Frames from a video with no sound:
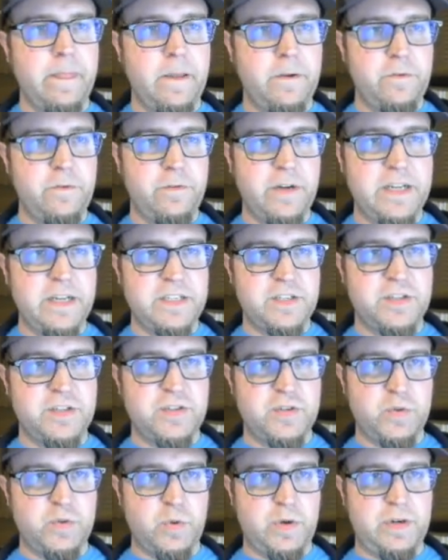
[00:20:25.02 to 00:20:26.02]
Create
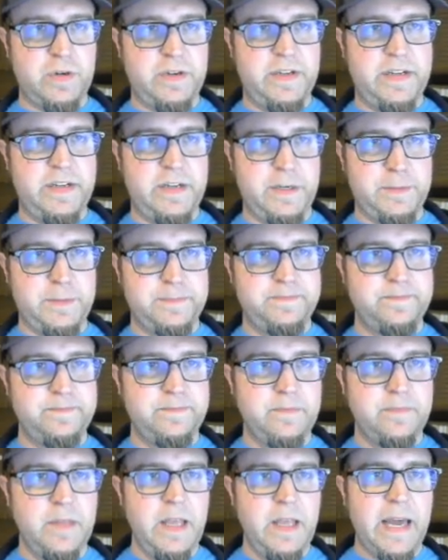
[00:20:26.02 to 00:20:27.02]
store here.
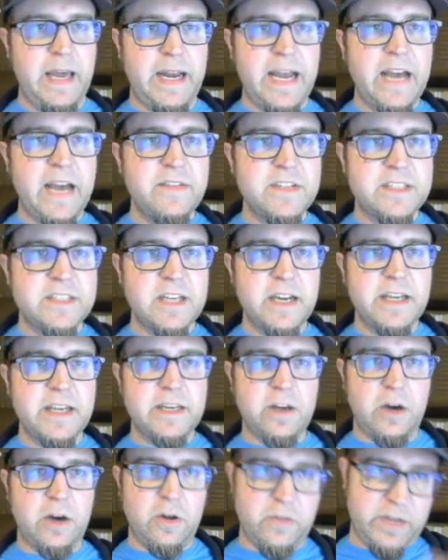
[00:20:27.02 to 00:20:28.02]
And I haven't dug into
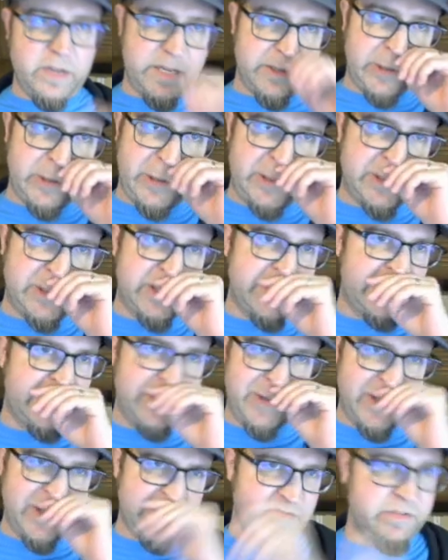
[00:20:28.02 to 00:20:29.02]
all the intricacies of
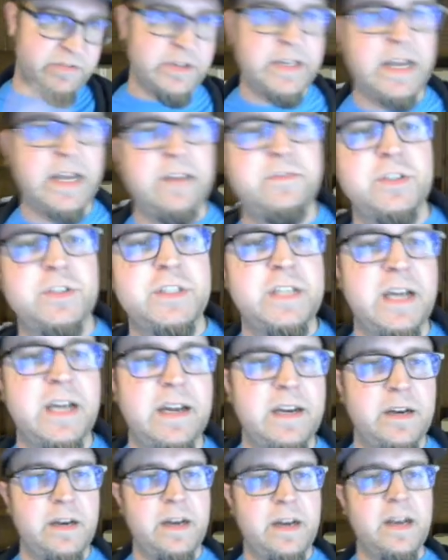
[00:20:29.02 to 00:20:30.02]
this really. I've just gotten
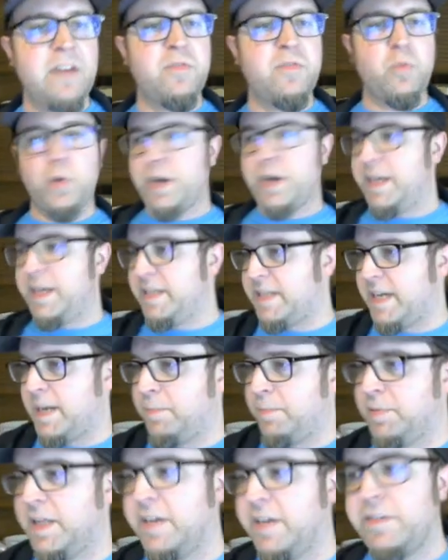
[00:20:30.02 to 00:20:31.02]
enough working to kind of
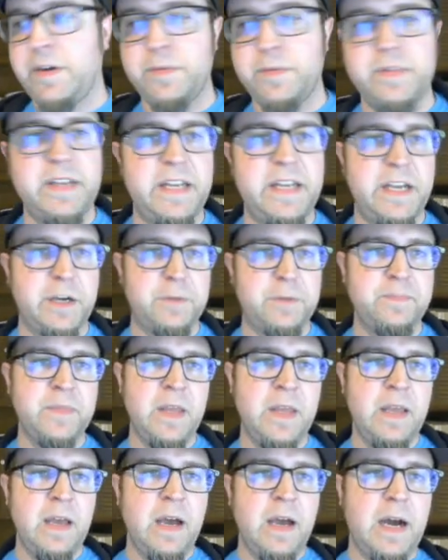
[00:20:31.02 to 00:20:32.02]
play around with it here.
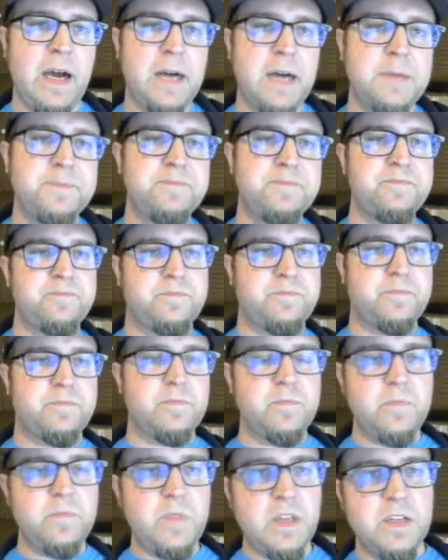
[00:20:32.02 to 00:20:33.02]

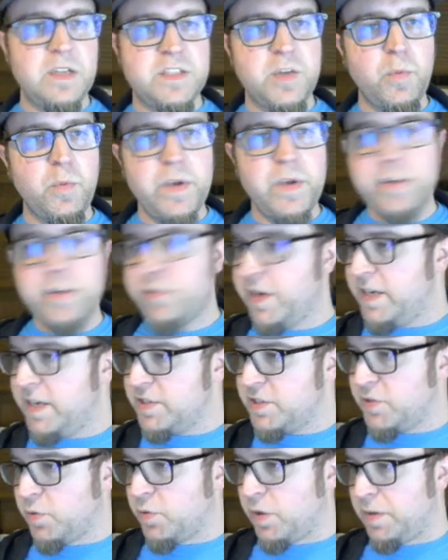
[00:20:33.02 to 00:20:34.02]
So when we create a
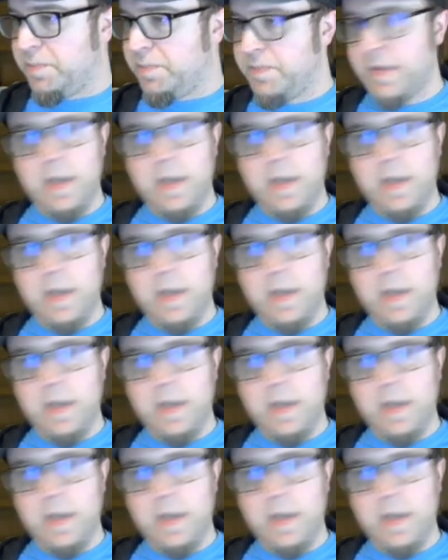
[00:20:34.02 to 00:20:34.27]
store,